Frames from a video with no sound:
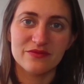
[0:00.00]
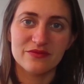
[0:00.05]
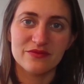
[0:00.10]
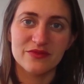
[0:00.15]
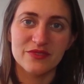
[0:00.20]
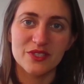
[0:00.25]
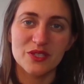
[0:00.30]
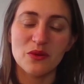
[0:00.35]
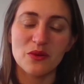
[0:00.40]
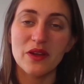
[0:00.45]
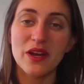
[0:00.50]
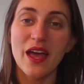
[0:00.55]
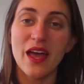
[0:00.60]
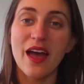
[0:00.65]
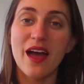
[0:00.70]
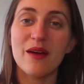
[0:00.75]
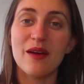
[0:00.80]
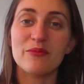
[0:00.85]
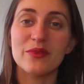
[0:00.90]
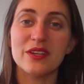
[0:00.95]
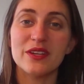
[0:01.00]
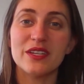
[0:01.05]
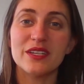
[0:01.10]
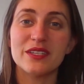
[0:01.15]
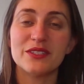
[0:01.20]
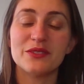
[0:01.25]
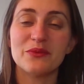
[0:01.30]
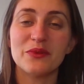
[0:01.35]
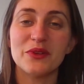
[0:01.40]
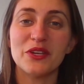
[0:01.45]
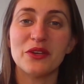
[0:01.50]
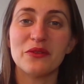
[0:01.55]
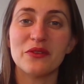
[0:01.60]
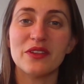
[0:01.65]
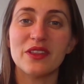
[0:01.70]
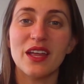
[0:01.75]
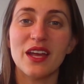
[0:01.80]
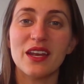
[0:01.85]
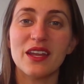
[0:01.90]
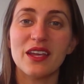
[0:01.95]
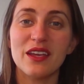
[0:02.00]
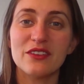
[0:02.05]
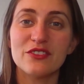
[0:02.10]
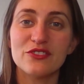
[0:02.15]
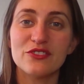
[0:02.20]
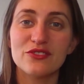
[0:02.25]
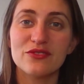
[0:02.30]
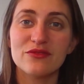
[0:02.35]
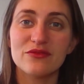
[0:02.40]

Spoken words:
So what happened when you were that age?